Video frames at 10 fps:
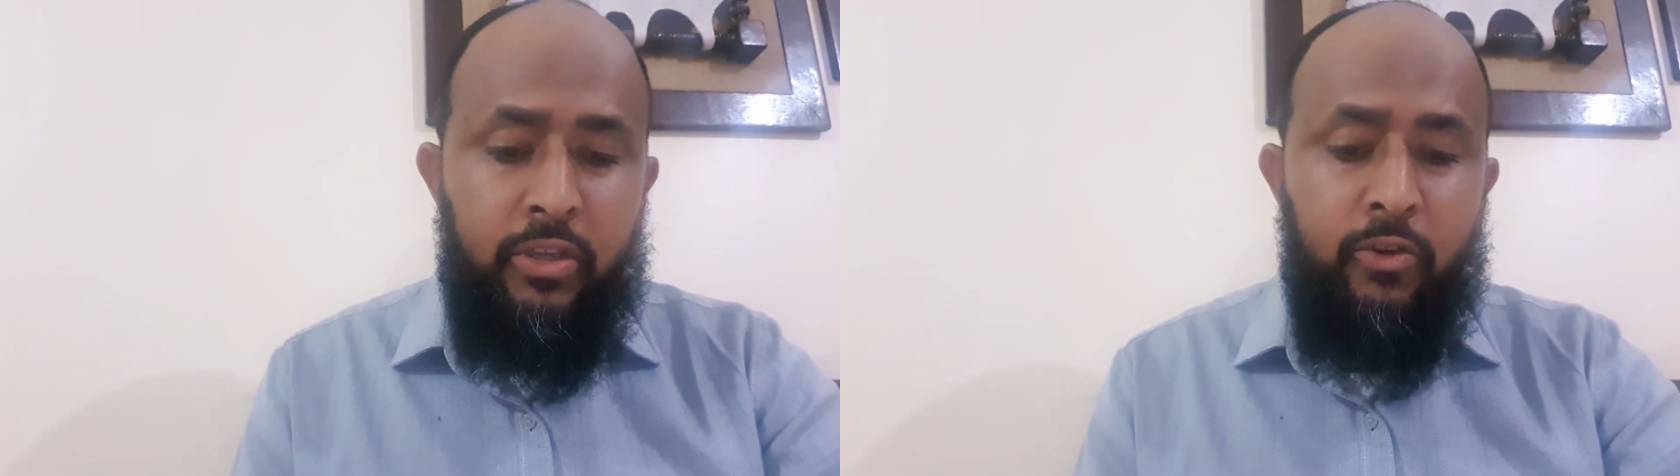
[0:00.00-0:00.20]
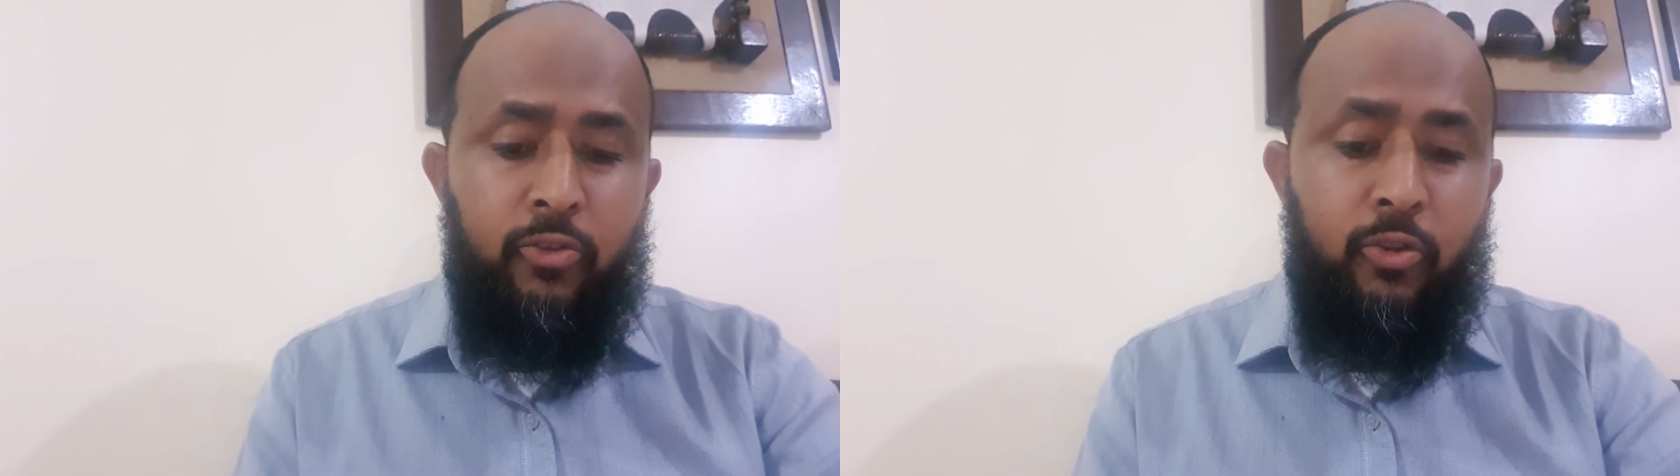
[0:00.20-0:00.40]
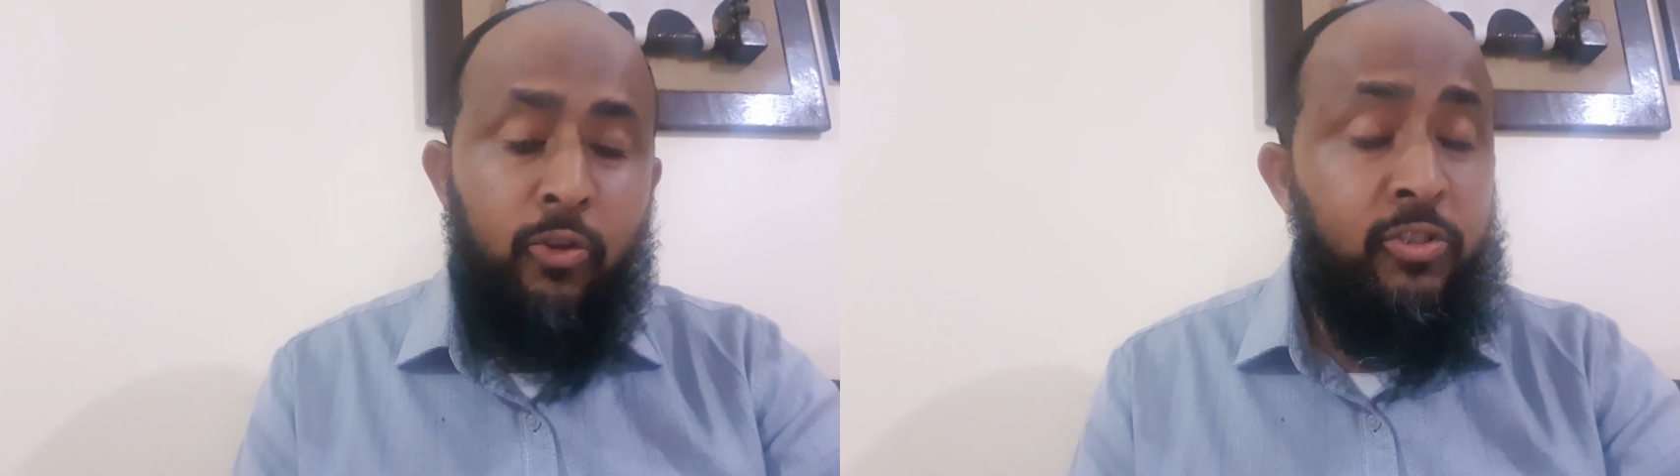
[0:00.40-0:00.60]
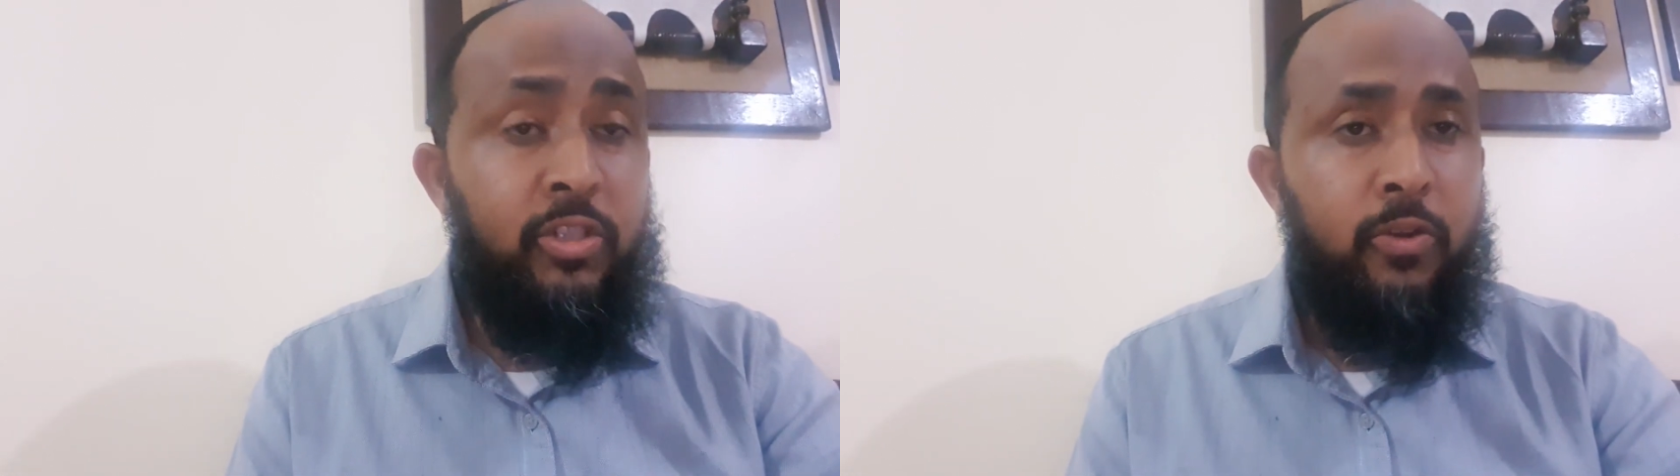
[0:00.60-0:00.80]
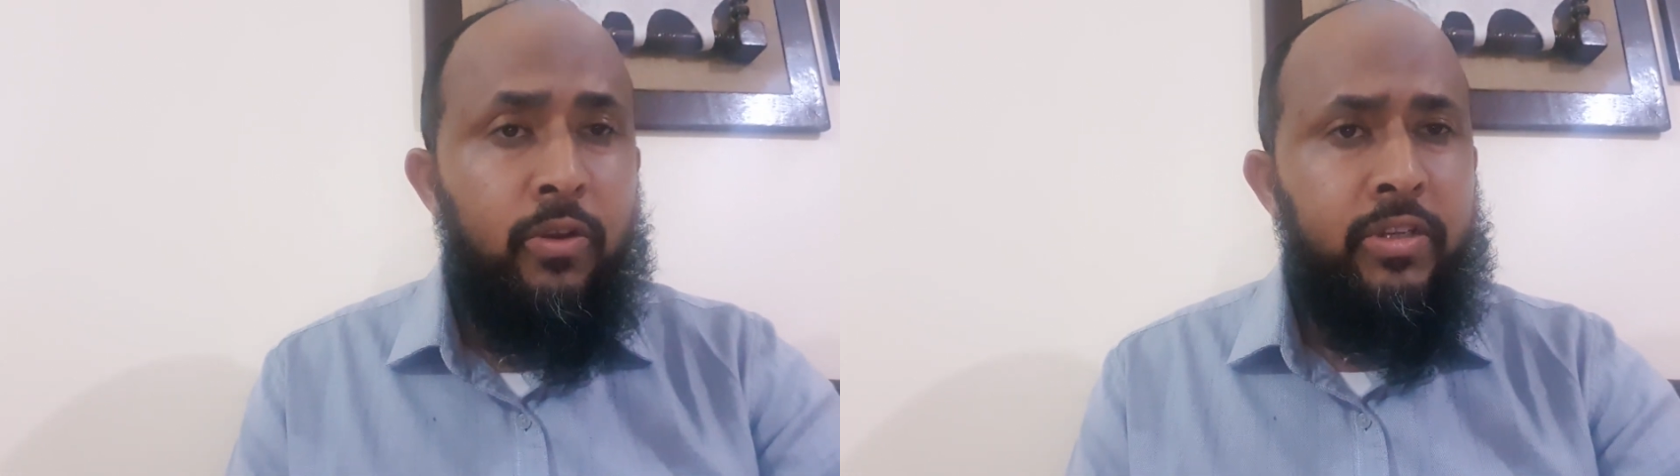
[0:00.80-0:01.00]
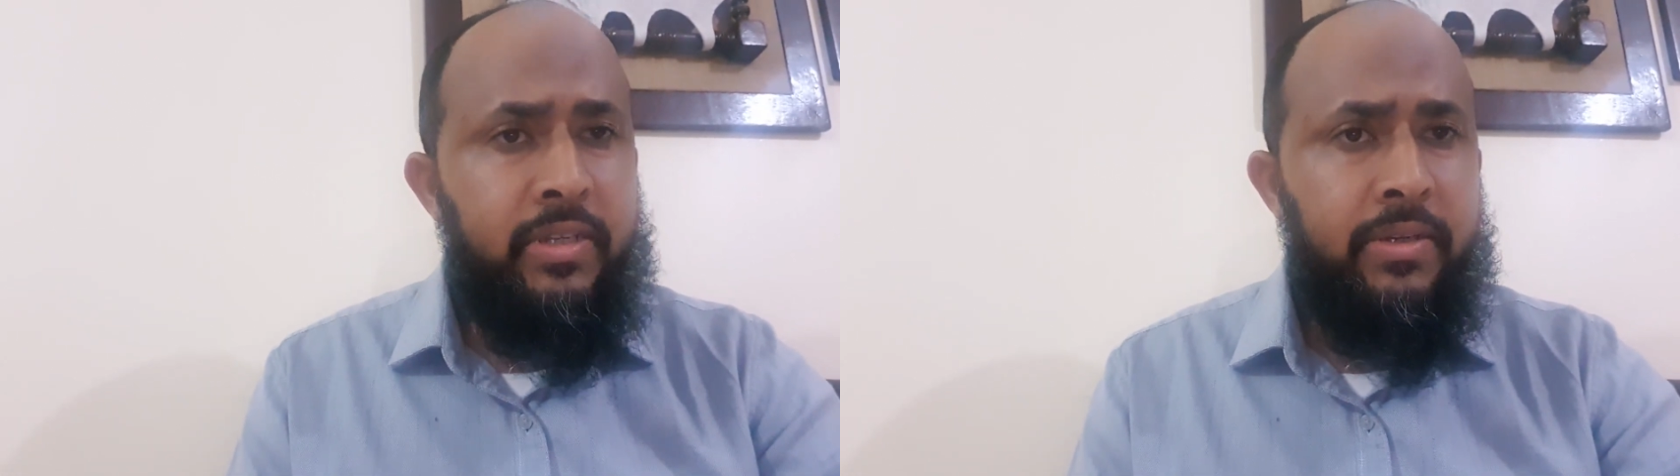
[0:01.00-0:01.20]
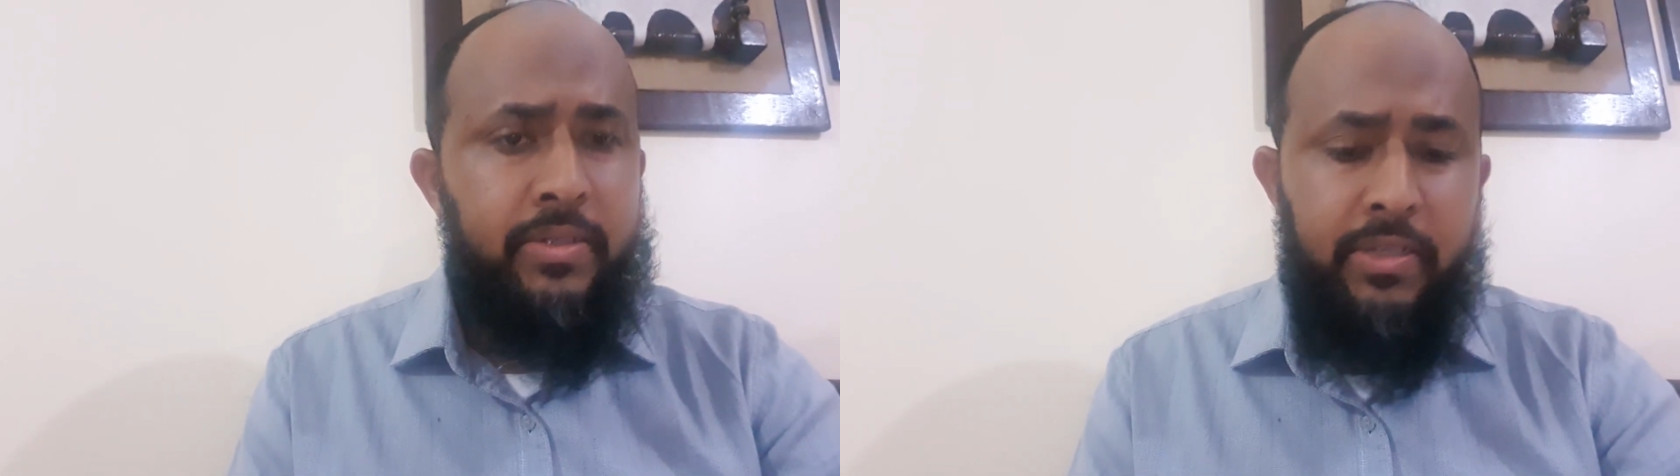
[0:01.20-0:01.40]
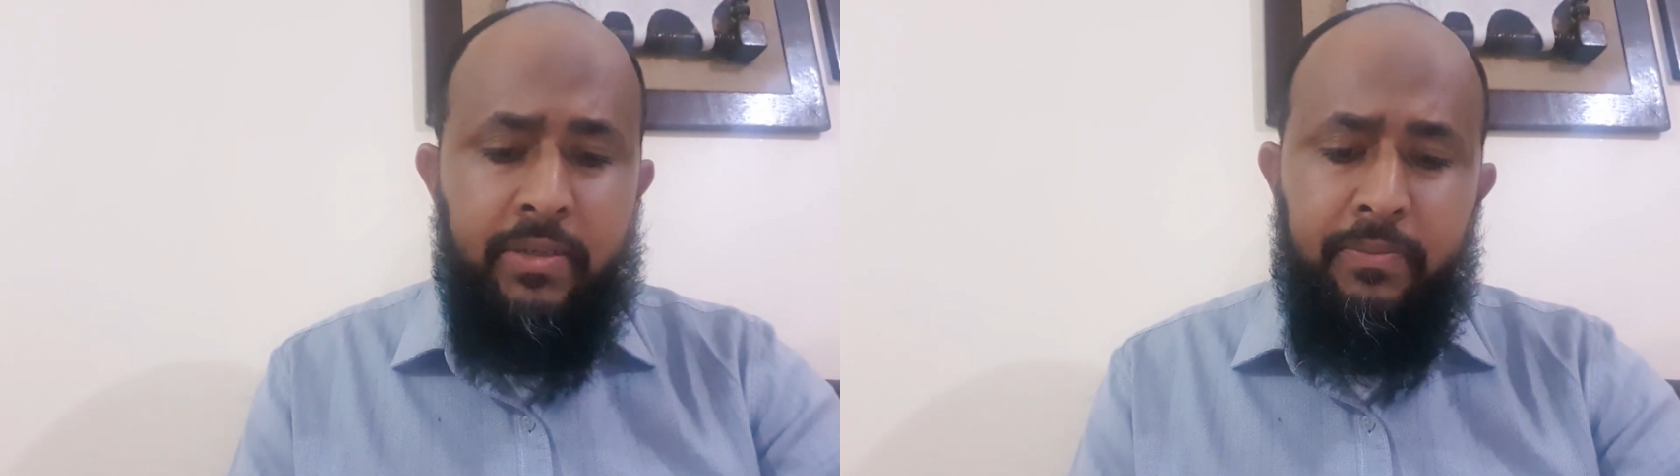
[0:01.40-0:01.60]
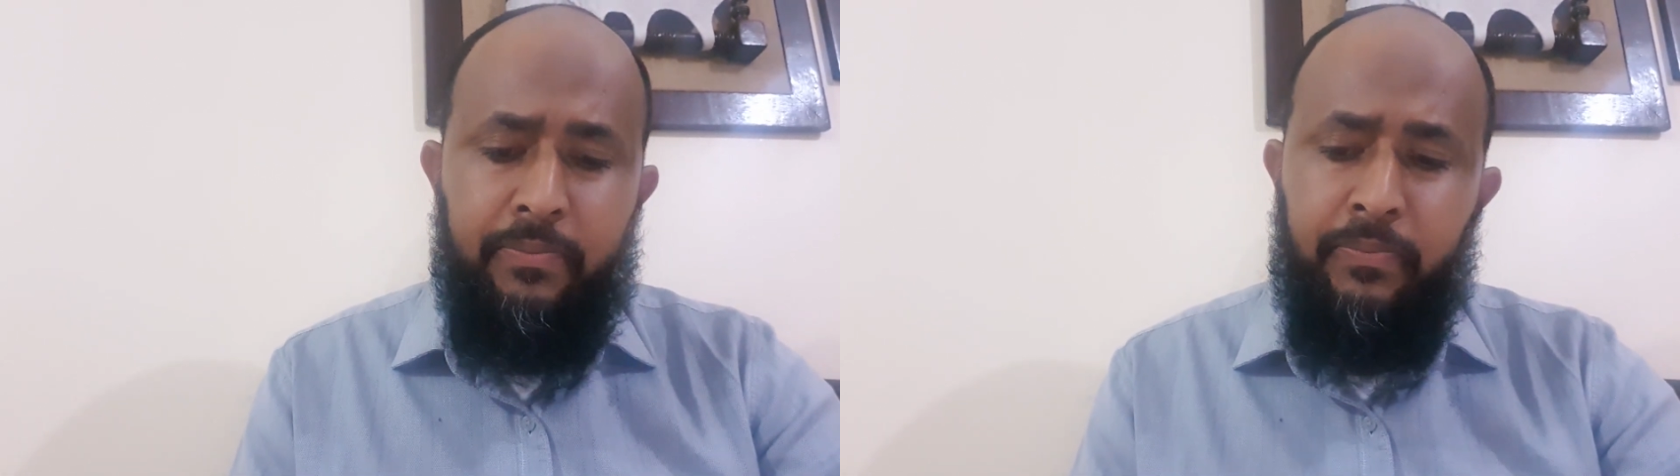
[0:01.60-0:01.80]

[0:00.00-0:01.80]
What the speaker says: erotological literature,